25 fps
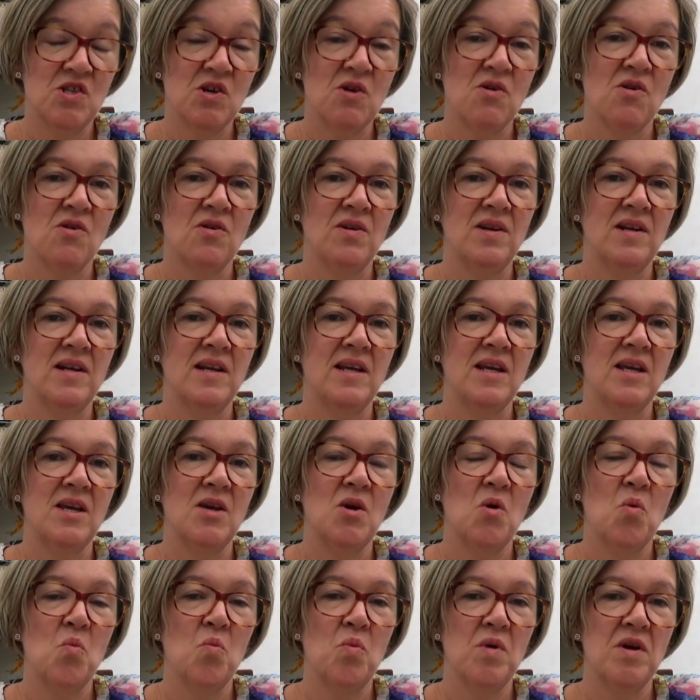
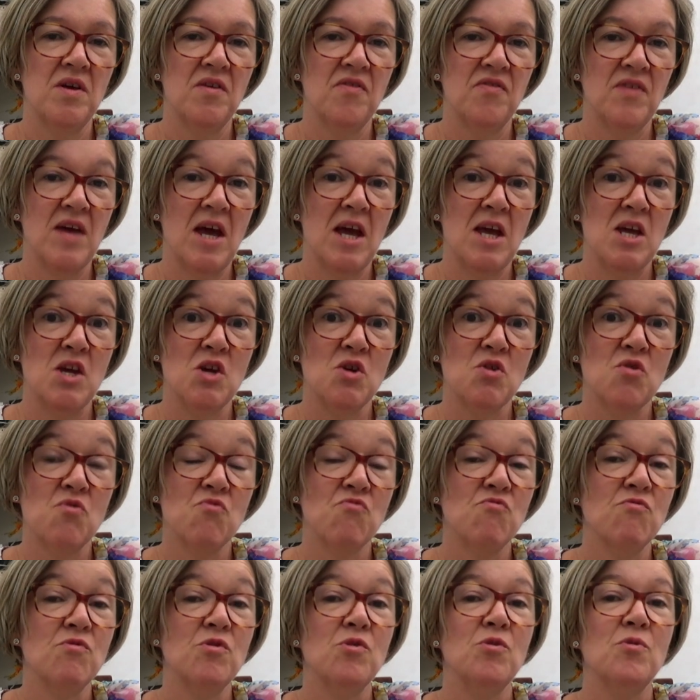Darnley, with a
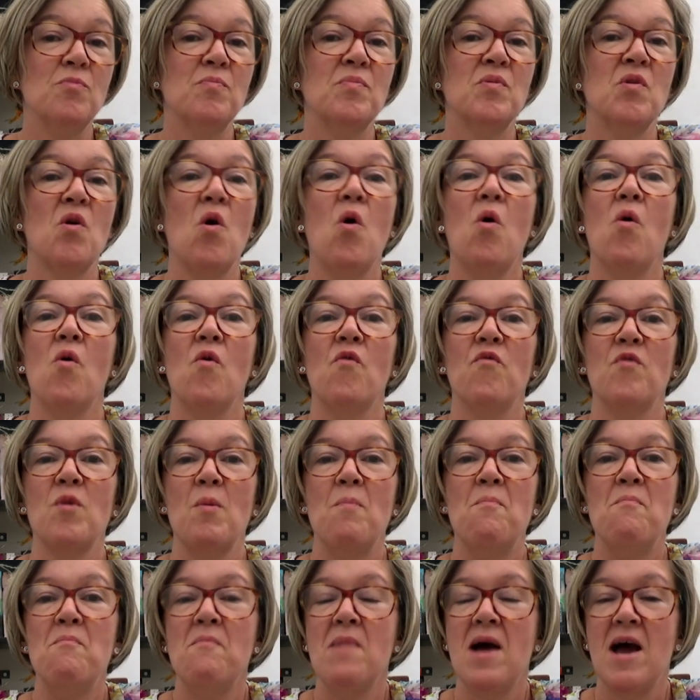group of
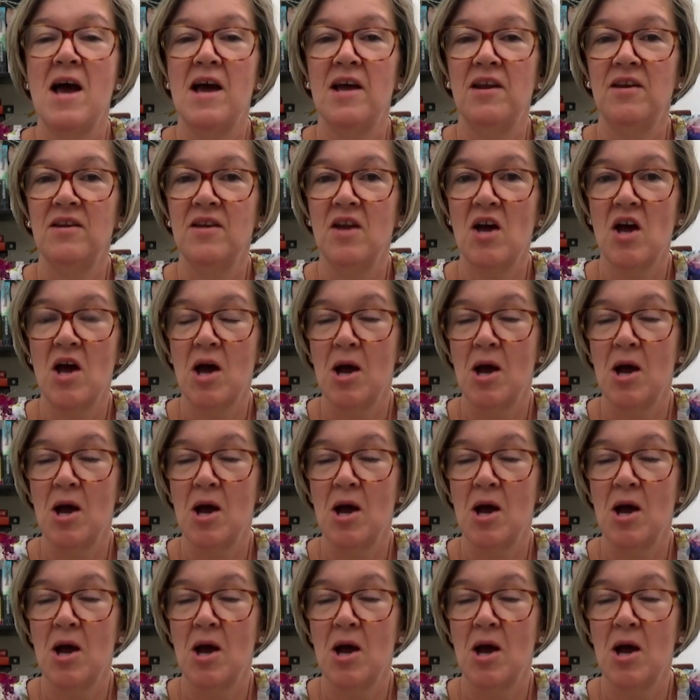men,